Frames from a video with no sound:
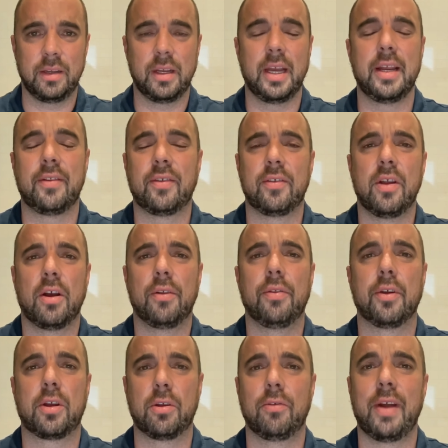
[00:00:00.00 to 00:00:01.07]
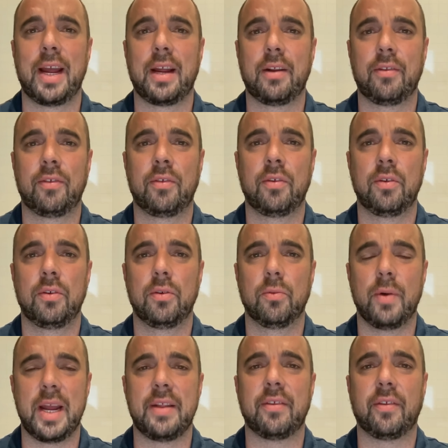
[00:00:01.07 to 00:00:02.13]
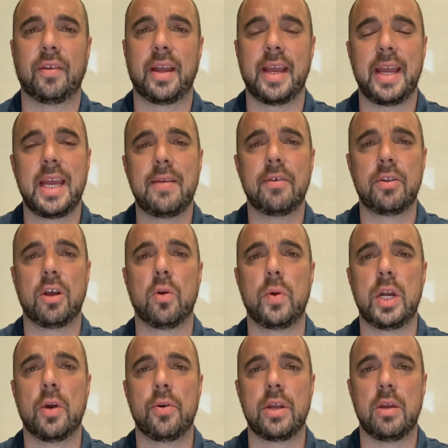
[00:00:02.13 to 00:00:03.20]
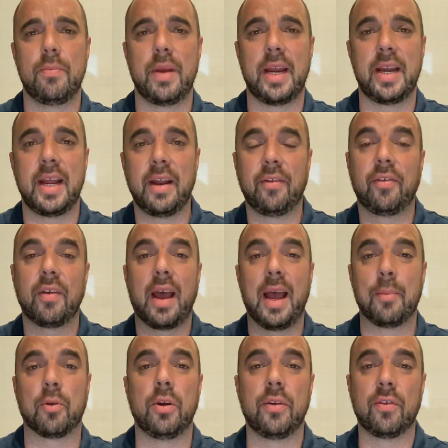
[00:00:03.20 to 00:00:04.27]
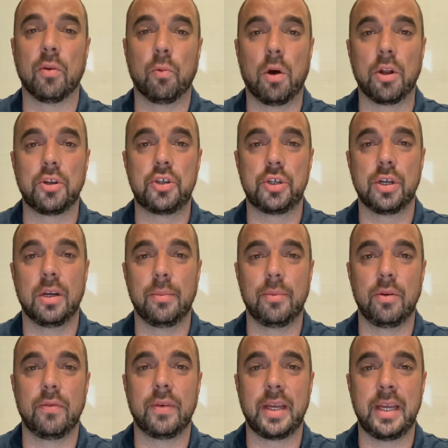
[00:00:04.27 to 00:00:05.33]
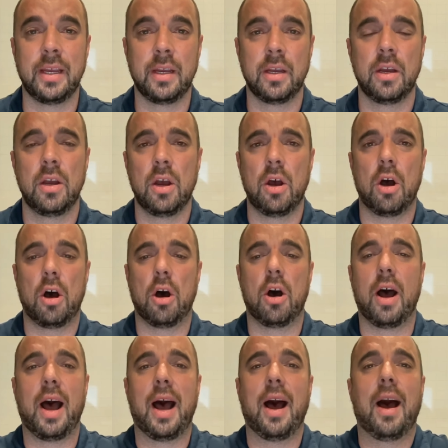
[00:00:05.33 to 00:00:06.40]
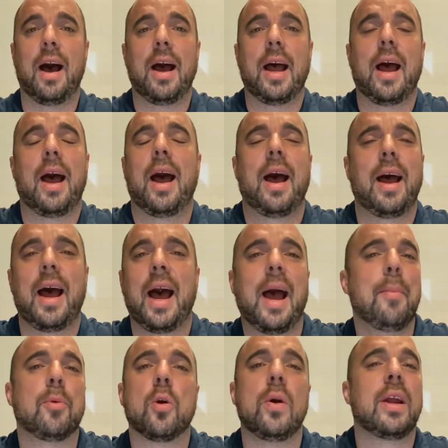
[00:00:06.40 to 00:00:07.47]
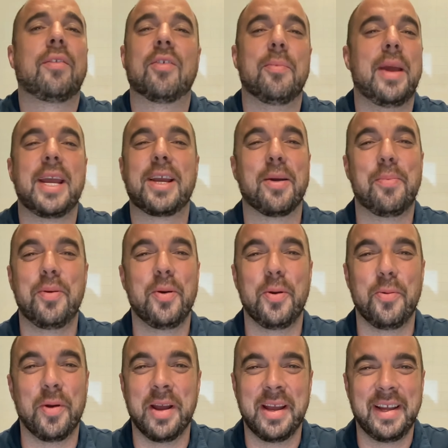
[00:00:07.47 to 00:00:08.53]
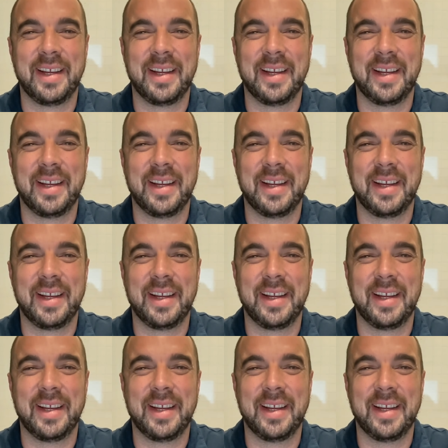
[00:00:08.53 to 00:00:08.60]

It's not the correct way to say it, even though we know what you mean. It's, I'm going to watch a movie. Or, I'm going to make a poo.